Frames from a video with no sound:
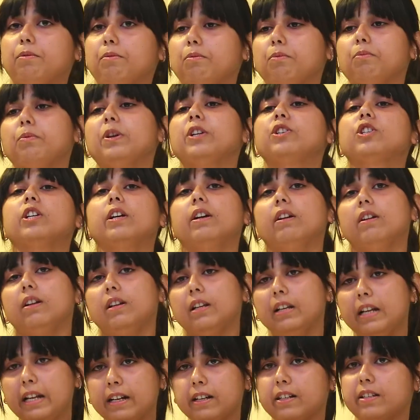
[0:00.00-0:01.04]
which
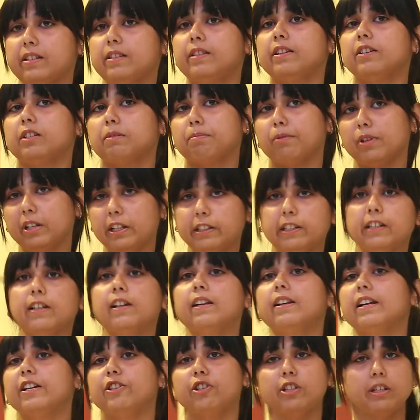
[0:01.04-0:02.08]
links this
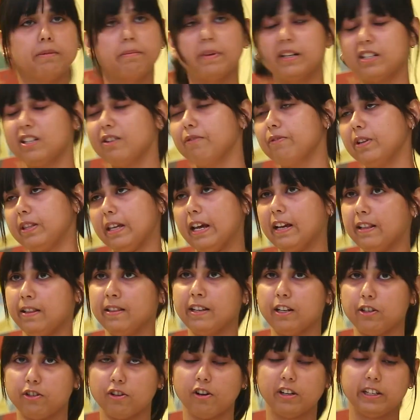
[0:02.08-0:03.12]
political legitimacy with
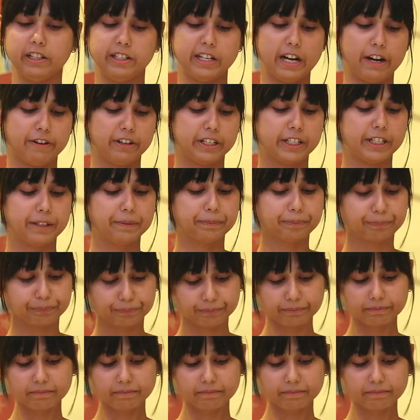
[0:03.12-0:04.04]
ethnic solidarity.